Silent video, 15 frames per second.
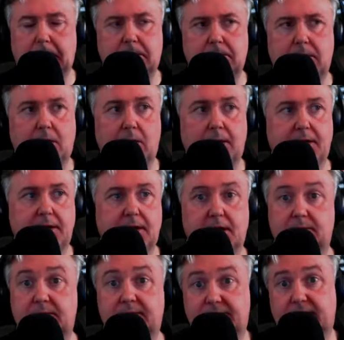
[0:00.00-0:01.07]
No idea,
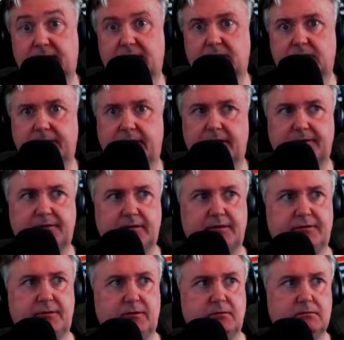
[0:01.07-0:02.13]
but they've got a university,
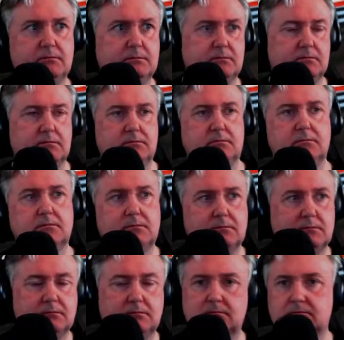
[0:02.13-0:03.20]
so
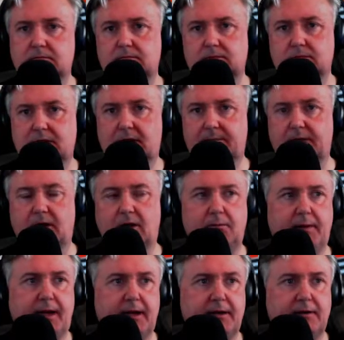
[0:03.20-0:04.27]
can't be all
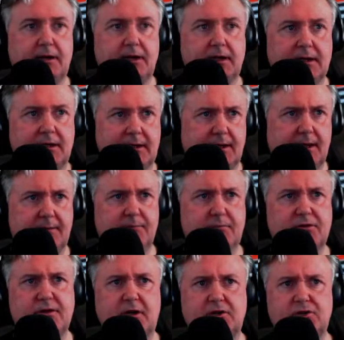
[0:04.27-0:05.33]
bad.
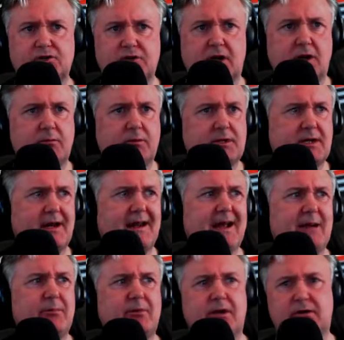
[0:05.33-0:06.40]
Researchers along with
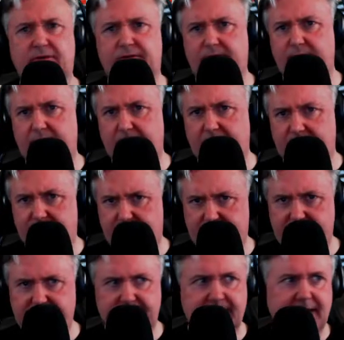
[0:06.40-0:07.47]
collaborators from the United
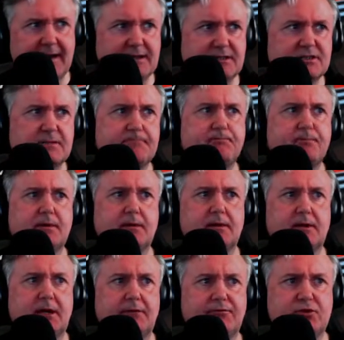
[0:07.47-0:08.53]
States
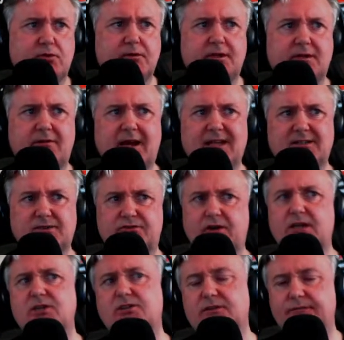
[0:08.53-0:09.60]
have shown that
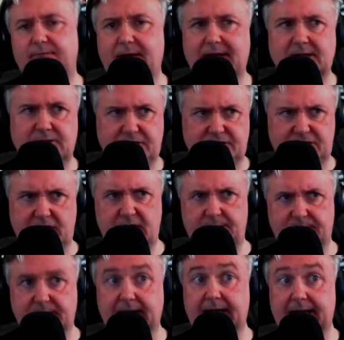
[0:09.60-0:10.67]
castration of male
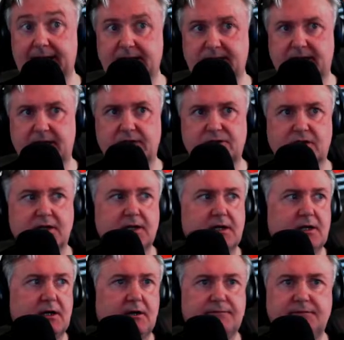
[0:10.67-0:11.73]
sheep delays aging
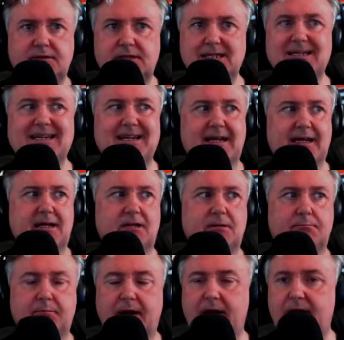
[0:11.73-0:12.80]
of DNA
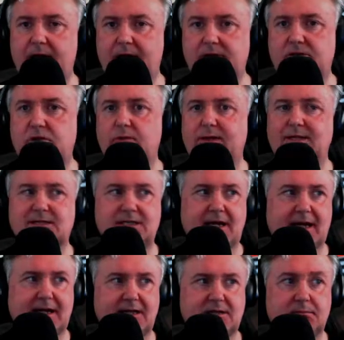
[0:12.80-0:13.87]
compared to
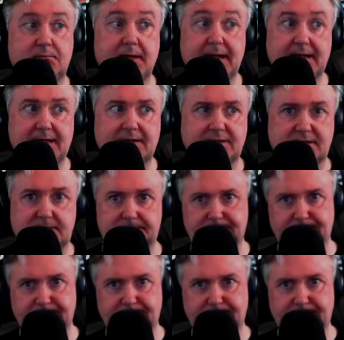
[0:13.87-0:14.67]
intact males.